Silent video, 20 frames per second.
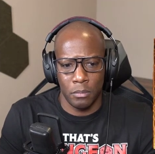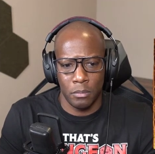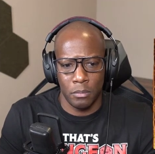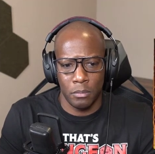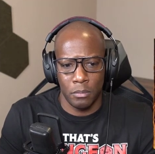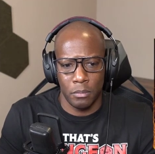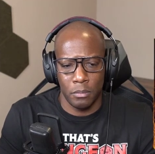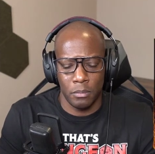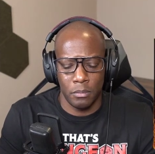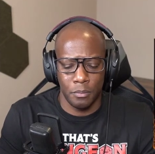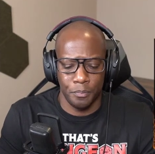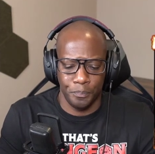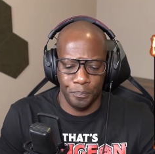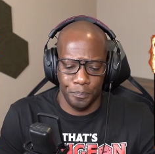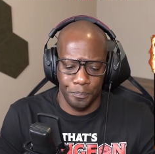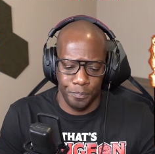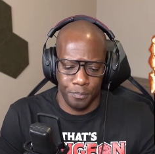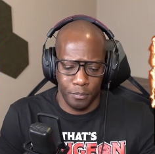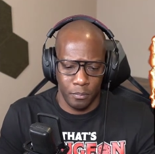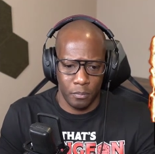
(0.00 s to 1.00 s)

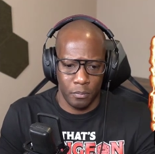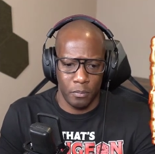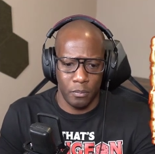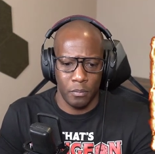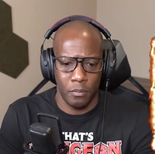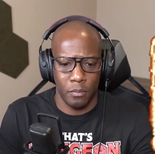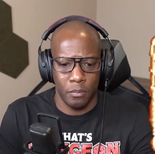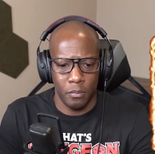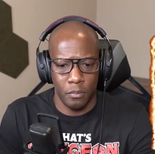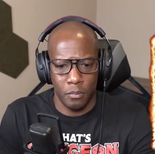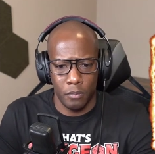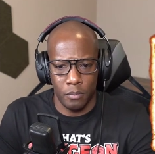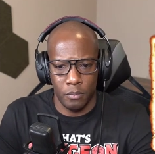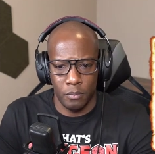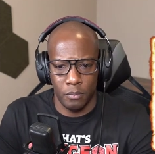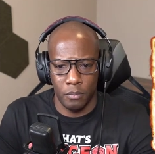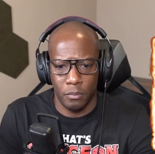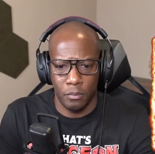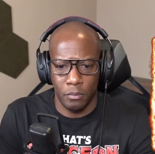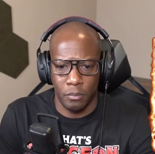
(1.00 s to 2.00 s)

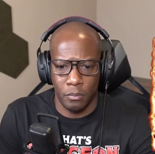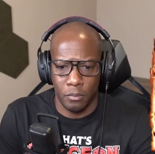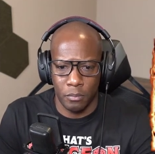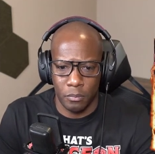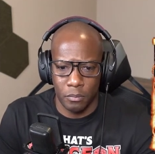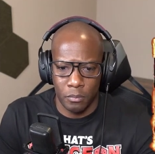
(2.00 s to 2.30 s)
Nobody speaks.